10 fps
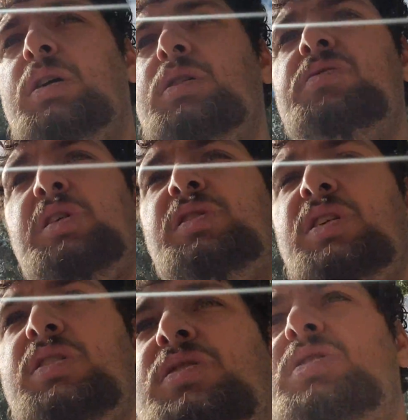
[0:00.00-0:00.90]
New
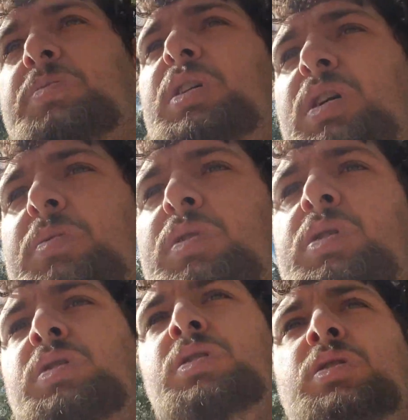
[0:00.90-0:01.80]
Frontiers
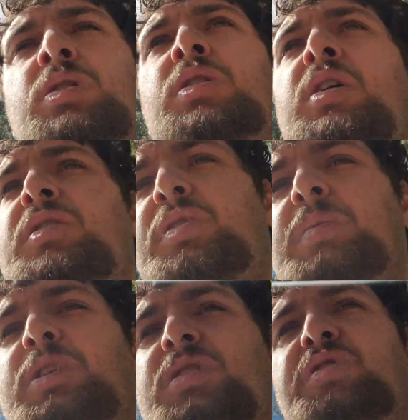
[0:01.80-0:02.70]

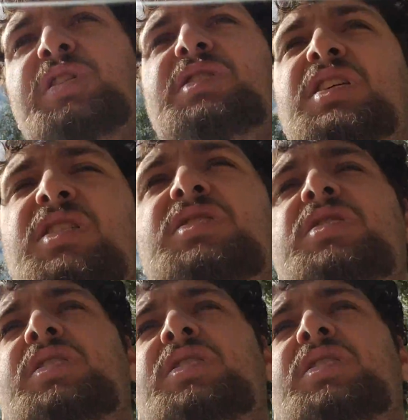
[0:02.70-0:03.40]
from New Frontiers